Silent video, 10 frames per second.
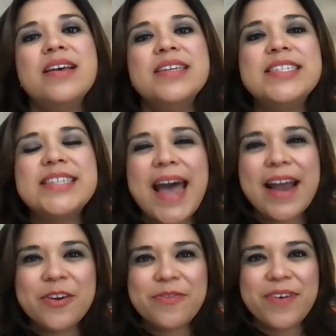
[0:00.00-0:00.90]

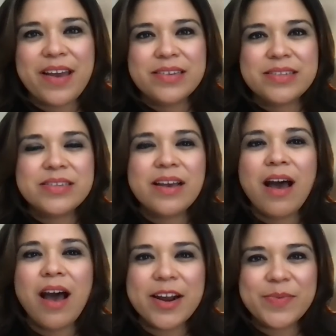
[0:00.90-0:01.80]
Sacrifice,
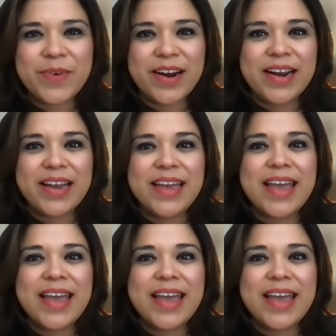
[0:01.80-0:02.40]
hard work,